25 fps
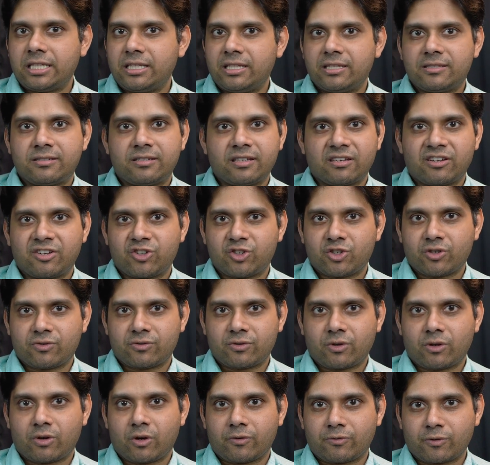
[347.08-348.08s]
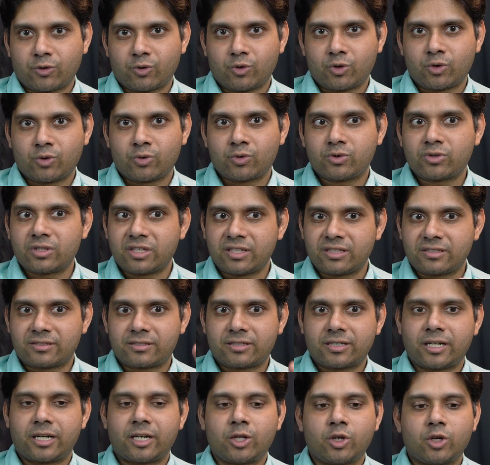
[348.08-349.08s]
this degree is of no use.
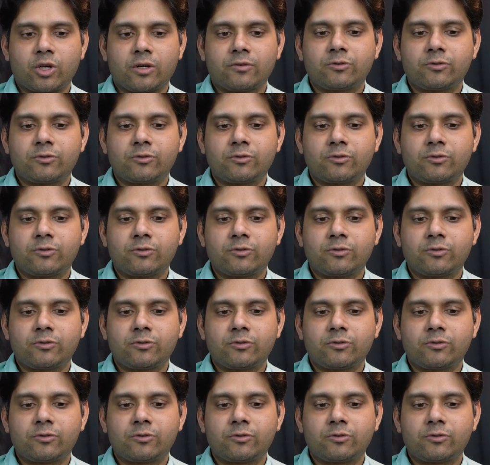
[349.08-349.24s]
Instead, you